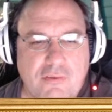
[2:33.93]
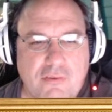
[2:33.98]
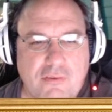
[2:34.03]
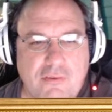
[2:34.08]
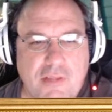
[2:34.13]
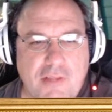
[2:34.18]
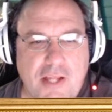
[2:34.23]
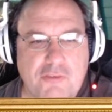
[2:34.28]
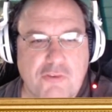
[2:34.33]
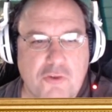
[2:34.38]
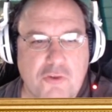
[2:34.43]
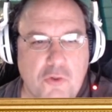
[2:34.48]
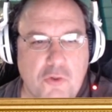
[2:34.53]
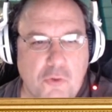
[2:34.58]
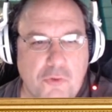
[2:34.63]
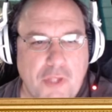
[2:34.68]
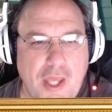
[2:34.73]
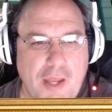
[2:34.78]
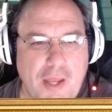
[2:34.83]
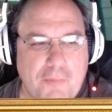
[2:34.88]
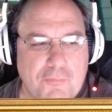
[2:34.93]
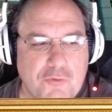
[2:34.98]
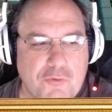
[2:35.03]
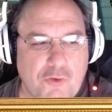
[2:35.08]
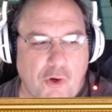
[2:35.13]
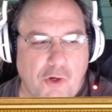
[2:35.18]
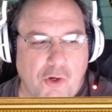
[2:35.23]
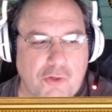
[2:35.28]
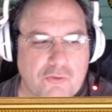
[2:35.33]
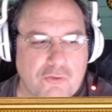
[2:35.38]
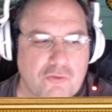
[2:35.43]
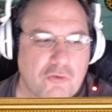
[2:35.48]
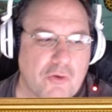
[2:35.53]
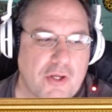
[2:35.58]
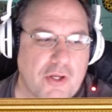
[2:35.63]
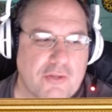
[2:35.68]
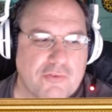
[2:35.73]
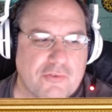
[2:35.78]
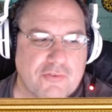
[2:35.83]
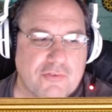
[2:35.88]
That's a cool name,
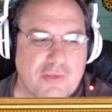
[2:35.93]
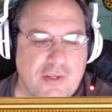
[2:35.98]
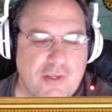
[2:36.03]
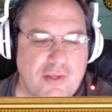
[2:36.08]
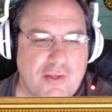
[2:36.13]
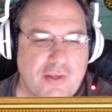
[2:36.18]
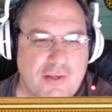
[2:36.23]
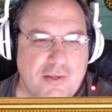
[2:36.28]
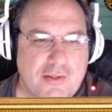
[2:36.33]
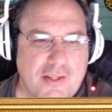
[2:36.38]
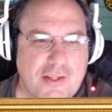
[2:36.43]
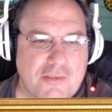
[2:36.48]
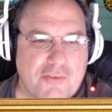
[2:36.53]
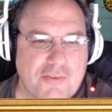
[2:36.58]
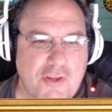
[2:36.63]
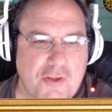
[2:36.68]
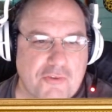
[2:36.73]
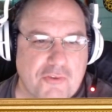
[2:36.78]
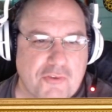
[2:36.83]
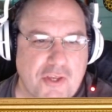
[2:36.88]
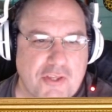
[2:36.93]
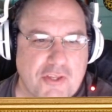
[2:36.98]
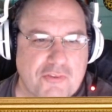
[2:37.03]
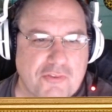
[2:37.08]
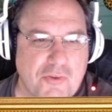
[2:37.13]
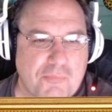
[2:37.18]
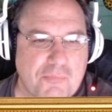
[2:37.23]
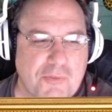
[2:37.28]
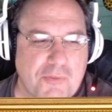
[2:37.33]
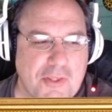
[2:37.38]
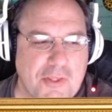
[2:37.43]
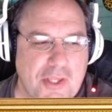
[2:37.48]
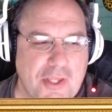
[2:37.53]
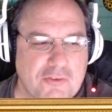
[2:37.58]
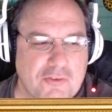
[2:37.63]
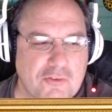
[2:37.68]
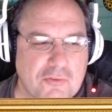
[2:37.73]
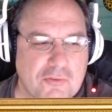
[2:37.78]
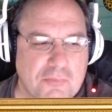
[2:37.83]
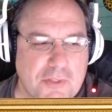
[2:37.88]
Darktrace. That sounds like something that
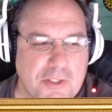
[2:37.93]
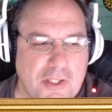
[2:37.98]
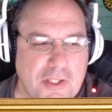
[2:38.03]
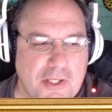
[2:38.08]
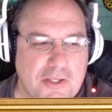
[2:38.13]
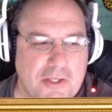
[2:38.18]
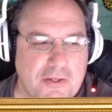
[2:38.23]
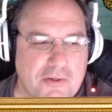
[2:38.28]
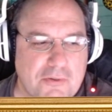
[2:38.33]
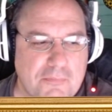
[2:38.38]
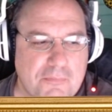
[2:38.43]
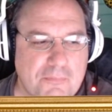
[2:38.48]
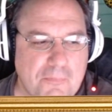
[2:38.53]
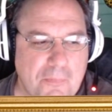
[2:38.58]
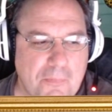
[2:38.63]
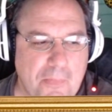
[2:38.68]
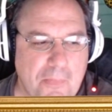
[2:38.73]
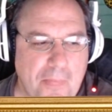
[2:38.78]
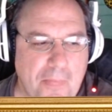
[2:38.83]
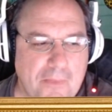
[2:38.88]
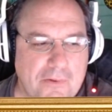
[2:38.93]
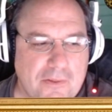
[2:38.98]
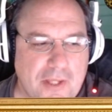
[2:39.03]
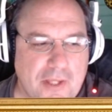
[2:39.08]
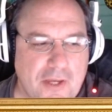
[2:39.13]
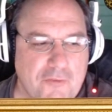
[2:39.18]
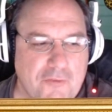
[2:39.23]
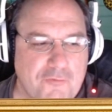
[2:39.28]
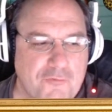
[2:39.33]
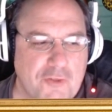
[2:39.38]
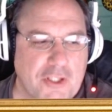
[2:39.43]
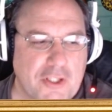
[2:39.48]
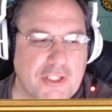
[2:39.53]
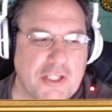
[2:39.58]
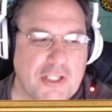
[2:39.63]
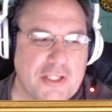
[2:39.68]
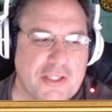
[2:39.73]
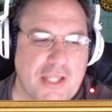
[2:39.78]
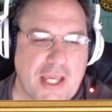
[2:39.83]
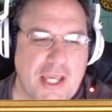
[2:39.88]
should be like a
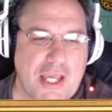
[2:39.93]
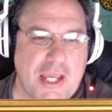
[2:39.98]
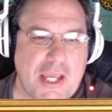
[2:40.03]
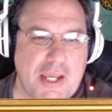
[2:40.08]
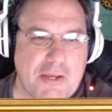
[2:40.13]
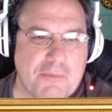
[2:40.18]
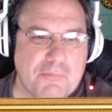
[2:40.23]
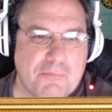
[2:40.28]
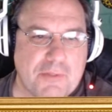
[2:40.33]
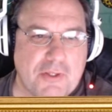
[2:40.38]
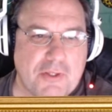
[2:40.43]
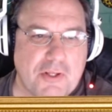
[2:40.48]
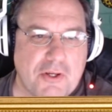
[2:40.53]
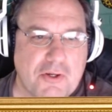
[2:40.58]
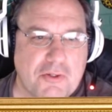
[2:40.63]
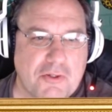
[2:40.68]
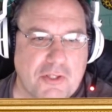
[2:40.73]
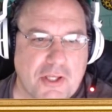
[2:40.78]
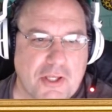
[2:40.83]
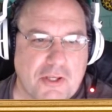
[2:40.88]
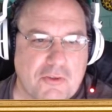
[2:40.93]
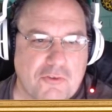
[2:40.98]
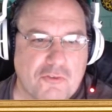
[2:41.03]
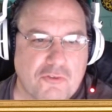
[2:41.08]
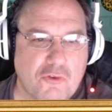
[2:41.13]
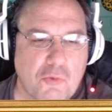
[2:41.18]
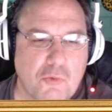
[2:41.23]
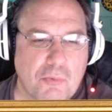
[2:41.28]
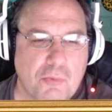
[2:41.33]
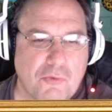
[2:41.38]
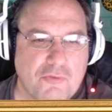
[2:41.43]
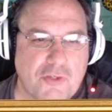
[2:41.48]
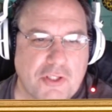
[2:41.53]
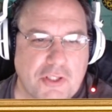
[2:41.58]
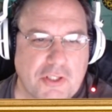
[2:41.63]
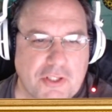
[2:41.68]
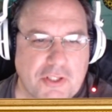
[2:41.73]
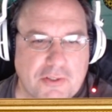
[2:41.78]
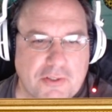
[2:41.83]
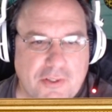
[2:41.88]
villain name, you know, like a super
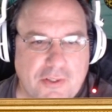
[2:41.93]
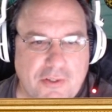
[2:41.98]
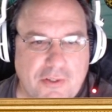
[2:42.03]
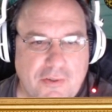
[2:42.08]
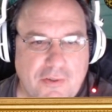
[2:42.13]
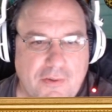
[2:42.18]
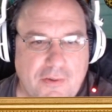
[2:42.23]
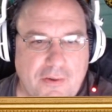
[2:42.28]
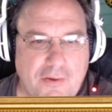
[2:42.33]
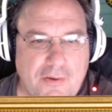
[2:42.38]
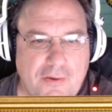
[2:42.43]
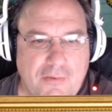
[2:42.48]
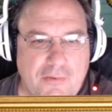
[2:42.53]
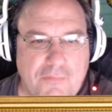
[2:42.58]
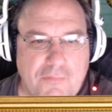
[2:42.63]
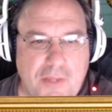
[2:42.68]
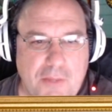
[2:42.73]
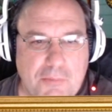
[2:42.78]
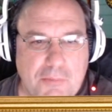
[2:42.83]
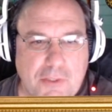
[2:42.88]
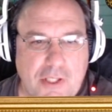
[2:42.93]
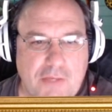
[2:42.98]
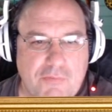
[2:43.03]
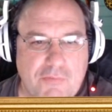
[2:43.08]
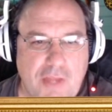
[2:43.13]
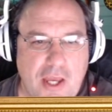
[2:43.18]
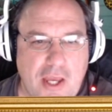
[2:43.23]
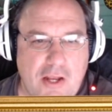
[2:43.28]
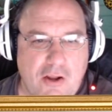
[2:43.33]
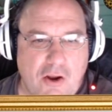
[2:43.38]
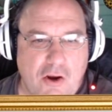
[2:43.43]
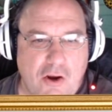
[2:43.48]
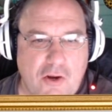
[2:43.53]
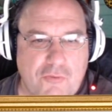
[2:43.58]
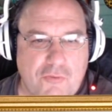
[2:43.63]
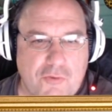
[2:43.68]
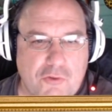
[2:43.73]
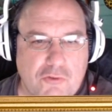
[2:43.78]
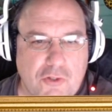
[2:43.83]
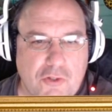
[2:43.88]
villain. They believe that
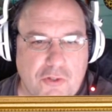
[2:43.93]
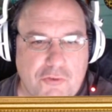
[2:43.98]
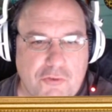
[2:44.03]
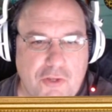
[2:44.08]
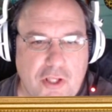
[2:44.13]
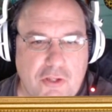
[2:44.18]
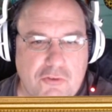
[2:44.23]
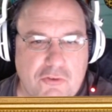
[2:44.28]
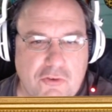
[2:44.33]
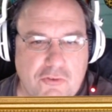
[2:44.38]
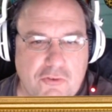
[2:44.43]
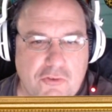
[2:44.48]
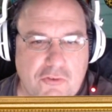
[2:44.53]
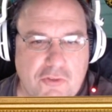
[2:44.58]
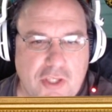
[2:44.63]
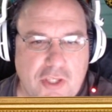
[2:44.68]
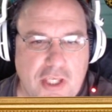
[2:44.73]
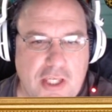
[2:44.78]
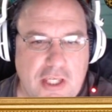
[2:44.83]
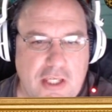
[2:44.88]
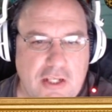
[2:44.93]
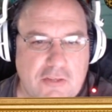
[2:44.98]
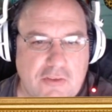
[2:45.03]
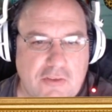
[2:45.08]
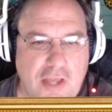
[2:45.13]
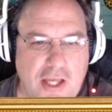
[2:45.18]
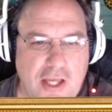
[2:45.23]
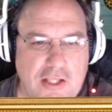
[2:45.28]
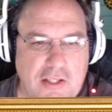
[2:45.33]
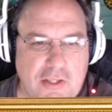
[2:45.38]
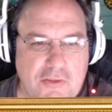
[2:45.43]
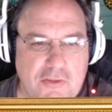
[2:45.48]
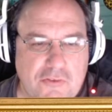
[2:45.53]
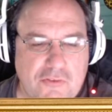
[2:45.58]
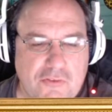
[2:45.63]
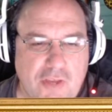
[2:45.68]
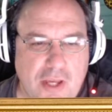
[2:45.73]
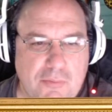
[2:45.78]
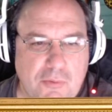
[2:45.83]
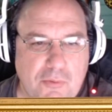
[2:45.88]
artificial intelligence is key to tackling
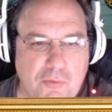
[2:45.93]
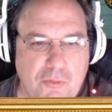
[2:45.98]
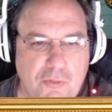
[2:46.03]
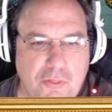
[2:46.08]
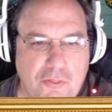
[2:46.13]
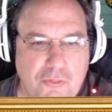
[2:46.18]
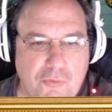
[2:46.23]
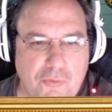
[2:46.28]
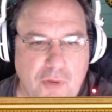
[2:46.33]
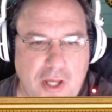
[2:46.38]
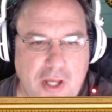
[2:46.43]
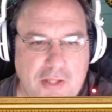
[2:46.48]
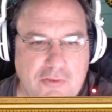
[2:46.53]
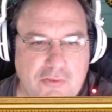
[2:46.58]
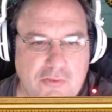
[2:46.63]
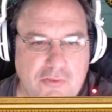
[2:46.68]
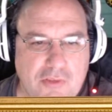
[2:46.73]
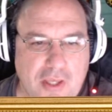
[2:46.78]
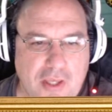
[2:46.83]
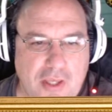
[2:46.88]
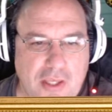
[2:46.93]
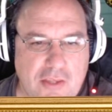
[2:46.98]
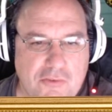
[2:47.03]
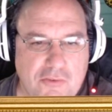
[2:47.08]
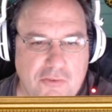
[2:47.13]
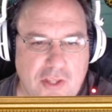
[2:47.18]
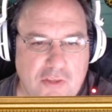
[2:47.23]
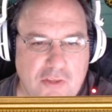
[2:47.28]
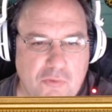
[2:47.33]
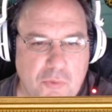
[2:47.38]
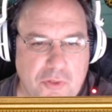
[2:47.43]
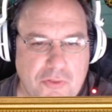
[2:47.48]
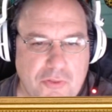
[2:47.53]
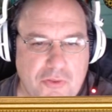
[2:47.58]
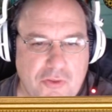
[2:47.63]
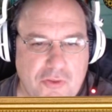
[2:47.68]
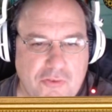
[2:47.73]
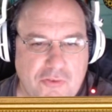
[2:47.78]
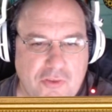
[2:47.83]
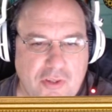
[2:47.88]
cyber threats. I guess that's what
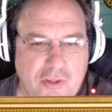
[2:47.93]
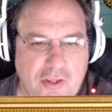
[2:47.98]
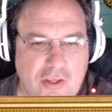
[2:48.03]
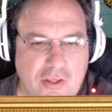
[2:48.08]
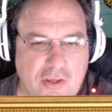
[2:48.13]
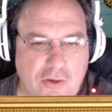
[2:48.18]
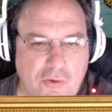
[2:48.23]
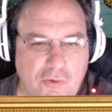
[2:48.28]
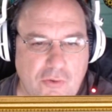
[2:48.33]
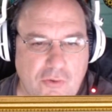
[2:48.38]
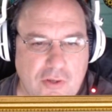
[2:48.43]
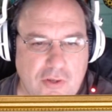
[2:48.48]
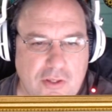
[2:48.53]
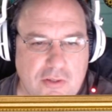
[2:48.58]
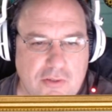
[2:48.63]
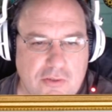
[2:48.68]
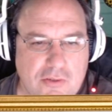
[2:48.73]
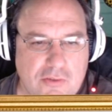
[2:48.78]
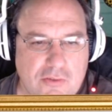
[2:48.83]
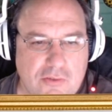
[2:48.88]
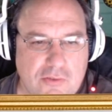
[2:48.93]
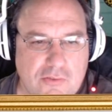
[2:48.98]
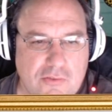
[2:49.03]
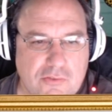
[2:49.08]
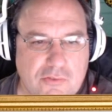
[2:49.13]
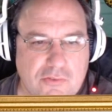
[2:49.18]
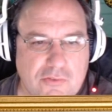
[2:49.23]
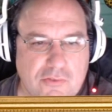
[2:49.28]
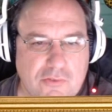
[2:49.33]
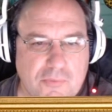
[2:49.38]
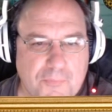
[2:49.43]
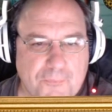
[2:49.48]
this here is.